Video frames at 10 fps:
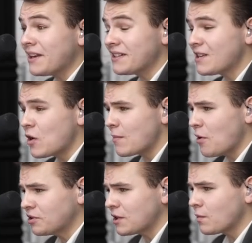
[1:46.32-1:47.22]
in slow
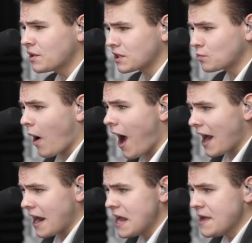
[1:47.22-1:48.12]
motion, which is
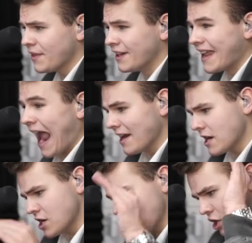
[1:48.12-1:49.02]
why the
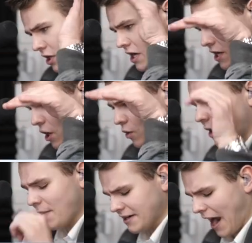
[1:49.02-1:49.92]
landing gear, you know,
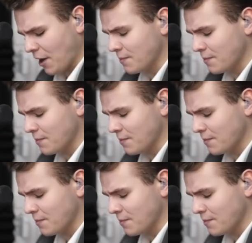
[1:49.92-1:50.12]
coming down